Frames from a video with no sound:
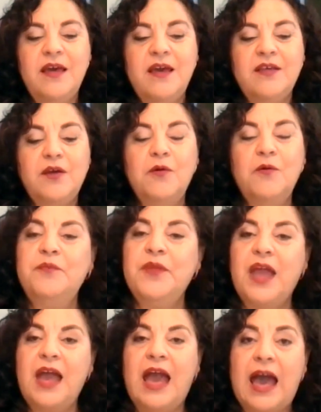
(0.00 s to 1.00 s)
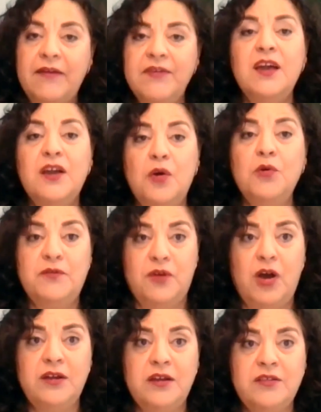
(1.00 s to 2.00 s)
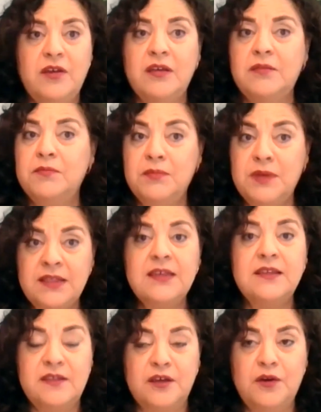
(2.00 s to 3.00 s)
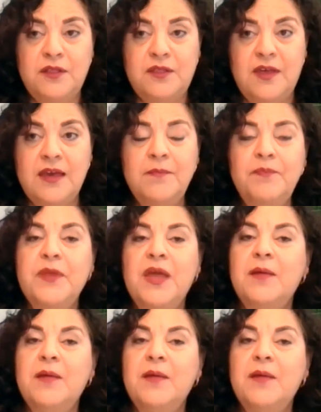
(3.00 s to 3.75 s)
So having a code of conduct document is a good thing,